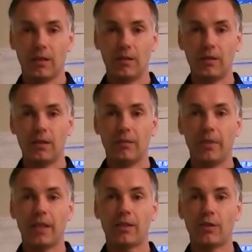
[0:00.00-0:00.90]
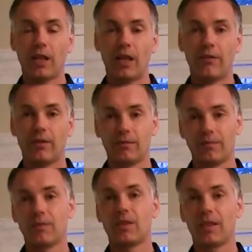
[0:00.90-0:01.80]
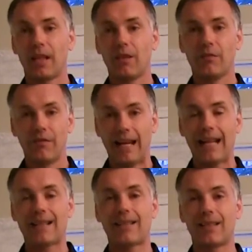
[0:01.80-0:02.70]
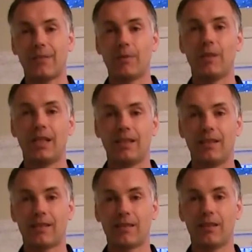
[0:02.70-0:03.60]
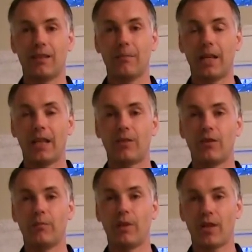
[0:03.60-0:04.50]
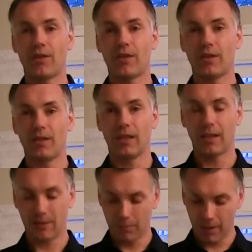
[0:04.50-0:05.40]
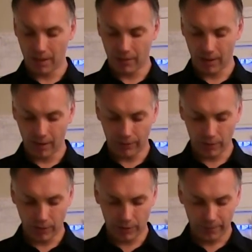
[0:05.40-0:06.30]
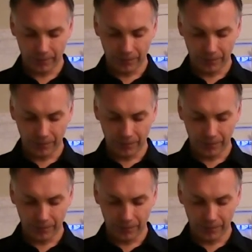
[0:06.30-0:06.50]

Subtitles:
that you have kind of VAX capabilities on a microprocessor, and that's a big thing, of course.